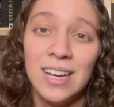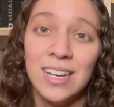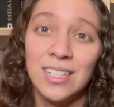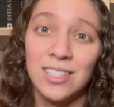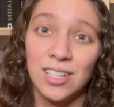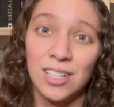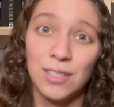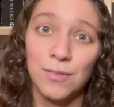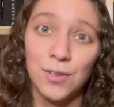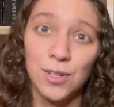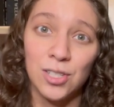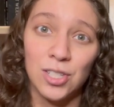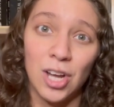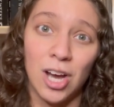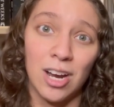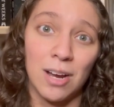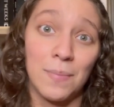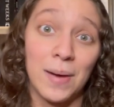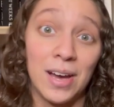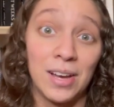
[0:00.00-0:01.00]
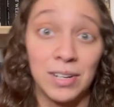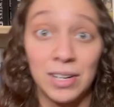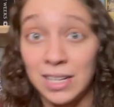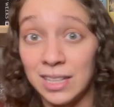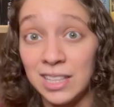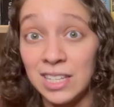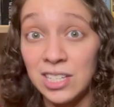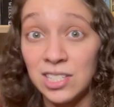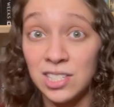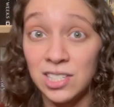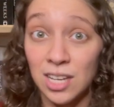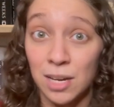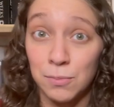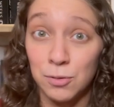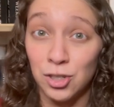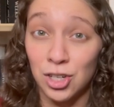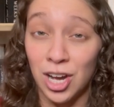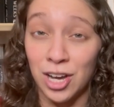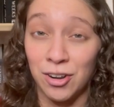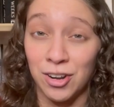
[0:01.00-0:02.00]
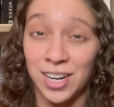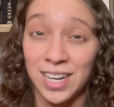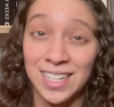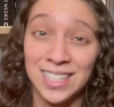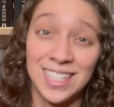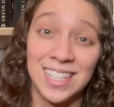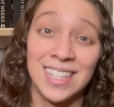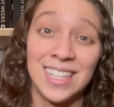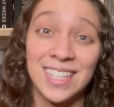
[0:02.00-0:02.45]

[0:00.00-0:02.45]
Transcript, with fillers: So let's first talk about the subgenre it's in.